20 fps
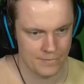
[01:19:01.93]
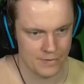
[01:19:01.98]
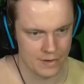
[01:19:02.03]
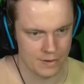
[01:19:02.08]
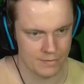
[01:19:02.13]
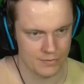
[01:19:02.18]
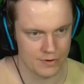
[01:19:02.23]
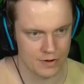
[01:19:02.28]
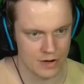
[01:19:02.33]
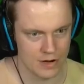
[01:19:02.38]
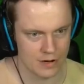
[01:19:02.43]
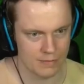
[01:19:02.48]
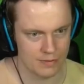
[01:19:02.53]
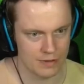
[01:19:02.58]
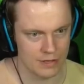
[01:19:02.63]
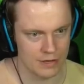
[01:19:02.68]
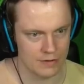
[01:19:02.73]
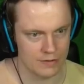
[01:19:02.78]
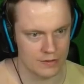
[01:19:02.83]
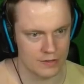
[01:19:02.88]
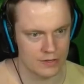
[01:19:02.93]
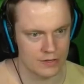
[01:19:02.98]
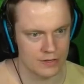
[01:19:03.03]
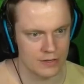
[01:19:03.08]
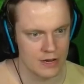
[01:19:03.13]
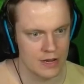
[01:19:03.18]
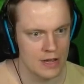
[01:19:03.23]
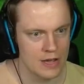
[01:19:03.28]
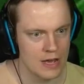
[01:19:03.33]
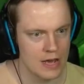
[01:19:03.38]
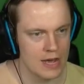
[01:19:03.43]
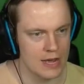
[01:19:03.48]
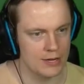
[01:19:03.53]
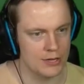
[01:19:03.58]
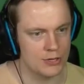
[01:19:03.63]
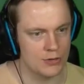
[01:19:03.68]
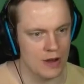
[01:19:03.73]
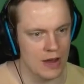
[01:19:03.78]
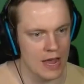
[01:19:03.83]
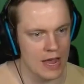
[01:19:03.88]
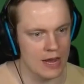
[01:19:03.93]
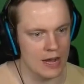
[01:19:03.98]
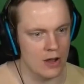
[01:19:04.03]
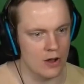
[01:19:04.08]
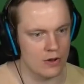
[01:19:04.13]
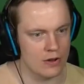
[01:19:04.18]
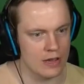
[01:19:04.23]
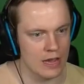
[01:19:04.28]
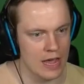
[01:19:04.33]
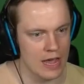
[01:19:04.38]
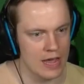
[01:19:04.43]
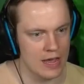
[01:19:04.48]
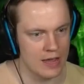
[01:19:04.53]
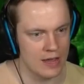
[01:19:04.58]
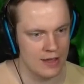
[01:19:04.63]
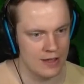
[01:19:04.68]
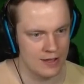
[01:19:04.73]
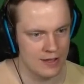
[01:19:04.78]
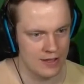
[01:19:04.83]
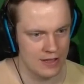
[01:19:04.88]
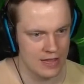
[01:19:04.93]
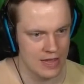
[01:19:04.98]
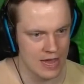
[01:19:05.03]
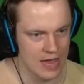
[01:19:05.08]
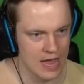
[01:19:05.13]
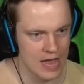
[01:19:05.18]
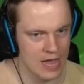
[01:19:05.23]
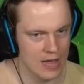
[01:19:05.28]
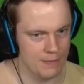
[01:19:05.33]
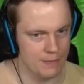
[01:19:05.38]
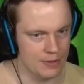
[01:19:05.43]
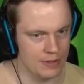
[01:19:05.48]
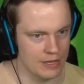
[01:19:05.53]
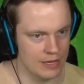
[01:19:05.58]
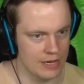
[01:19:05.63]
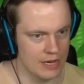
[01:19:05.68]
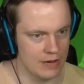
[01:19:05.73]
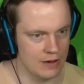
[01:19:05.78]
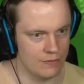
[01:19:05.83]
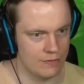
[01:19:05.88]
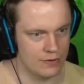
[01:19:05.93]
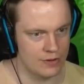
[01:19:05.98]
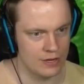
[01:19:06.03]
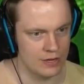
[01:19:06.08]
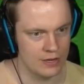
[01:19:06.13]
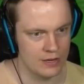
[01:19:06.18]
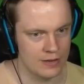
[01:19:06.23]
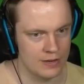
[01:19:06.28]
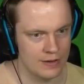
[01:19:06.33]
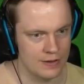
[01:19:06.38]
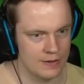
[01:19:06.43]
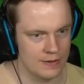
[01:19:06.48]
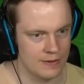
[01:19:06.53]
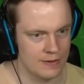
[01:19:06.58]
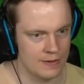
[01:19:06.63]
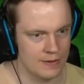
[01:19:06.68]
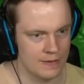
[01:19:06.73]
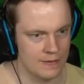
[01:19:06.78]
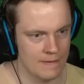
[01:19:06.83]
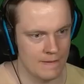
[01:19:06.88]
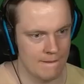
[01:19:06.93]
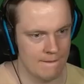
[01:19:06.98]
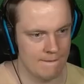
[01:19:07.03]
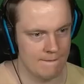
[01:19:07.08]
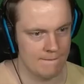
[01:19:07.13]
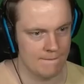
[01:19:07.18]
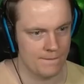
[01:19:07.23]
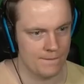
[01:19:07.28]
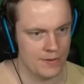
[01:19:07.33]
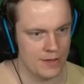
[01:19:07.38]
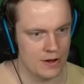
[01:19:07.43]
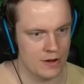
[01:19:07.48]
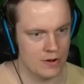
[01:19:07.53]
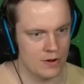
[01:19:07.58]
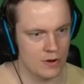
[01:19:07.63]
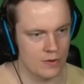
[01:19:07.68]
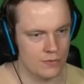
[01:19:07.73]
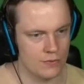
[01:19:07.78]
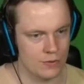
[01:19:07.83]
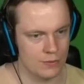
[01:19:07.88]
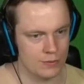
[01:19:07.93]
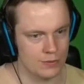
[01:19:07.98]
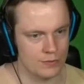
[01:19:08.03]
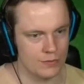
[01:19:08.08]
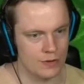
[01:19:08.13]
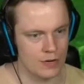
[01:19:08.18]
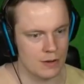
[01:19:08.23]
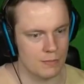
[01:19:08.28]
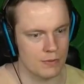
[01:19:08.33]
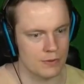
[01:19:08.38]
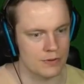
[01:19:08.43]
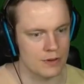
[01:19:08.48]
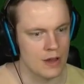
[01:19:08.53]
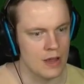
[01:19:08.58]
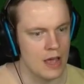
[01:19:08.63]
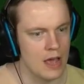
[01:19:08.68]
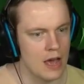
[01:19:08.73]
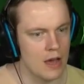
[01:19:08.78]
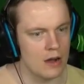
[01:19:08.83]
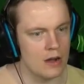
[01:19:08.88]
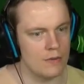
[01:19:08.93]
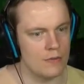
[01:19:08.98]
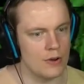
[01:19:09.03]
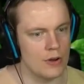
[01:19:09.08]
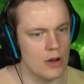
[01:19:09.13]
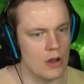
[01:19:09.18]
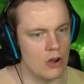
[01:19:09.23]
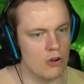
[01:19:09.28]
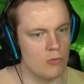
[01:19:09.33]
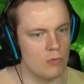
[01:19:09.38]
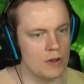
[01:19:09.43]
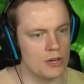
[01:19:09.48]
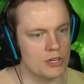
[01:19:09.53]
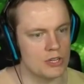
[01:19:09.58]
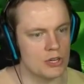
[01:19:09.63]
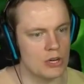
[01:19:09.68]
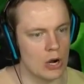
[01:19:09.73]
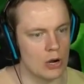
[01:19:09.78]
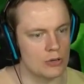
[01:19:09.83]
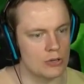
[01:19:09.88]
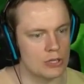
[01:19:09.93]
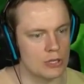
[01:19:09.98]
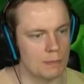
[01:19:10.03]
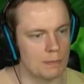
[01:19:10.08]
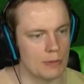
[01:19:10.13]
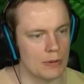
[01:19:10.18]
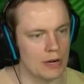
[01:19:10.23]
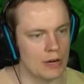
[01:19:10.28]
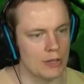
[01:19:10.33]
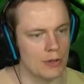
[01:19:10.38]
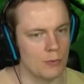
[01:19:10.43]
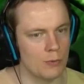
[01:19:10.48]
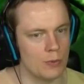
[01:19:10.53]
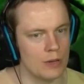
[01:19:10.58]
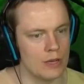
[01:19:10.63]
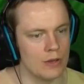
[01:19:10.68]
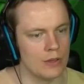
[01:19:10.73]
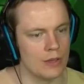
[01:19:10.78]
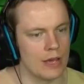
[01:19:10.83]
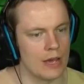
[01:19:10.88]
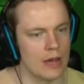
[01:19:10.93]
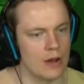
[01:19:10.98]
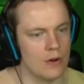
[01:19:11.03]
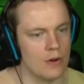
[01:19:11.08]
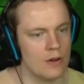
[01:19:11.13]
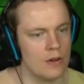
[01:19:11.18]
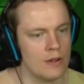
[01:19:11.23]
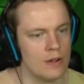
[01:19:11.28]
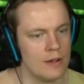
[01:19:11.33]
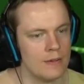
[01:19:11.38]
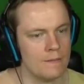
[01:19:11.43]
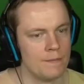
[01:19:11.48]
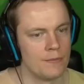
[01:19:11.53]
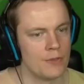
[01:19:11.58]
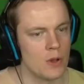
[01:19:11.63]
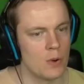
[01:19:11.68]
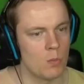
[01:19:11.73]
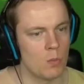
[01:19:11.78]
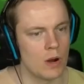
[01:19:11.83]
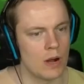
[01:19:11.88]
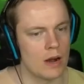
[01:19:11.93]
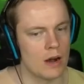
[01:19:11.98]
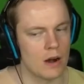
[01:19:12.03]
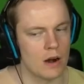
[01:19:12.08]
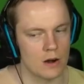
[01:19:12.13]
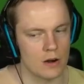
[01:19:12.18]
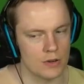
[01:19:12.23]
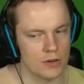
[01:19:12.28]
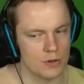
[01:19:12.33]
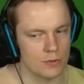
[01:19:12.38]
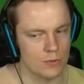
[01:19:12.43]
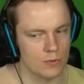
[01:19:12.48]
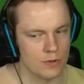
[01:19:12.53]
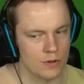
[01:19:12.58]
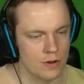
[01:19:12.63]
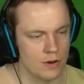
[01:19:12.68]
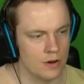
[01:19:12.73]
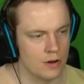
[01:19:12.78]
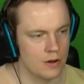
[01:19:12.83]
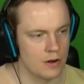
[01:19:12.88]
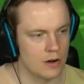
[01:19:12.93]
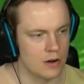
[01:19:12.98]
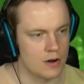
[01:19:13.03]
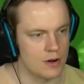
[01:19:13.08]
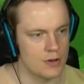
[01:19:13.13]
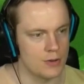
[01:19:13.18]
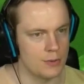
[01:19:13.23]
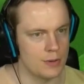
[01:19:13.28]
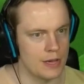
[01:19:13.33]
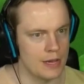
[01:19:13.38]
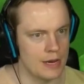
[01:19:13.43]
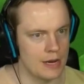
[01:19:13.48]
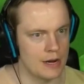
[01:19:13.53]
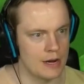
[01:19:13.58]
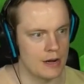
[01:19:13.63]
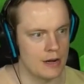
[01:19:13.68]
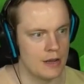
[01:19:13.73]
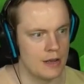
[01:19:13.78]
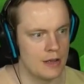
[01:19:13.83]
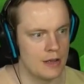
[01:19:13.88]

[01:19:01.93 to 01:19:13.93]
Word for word: I'm sorry, believers. I tried, okay? I believed. I don't know if there was fingerprints. I don't even know which ghost to put on the wheel now. Where are you? Are you here?